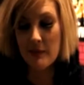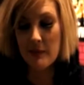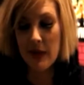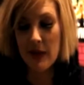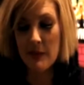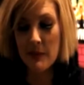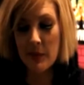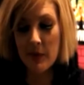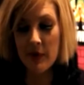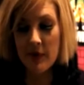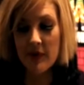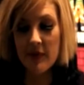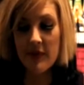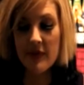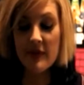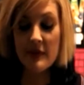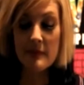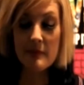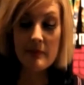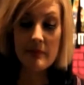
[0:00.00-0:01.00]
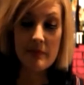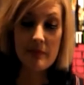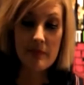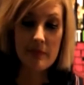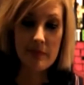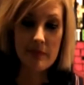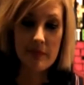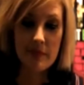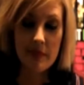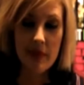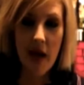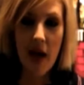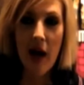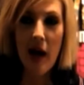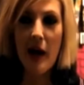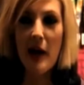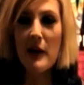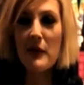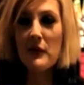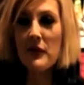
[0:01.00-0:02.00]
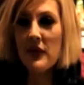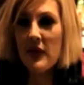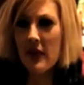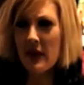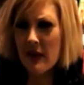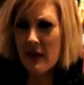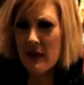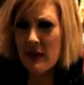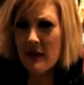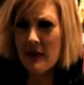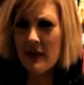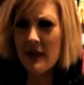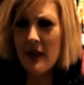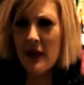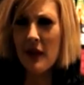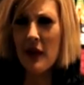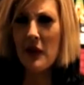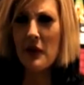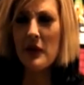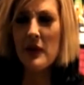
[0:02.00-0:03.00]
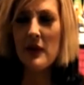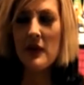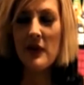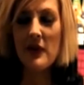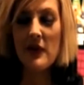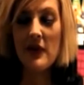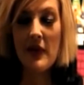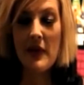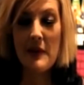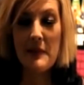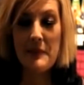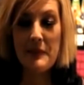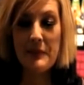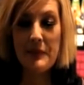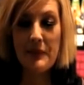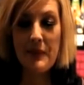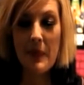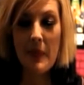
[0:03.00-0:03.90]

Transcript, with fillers: people's lives, and, you know, it's, um,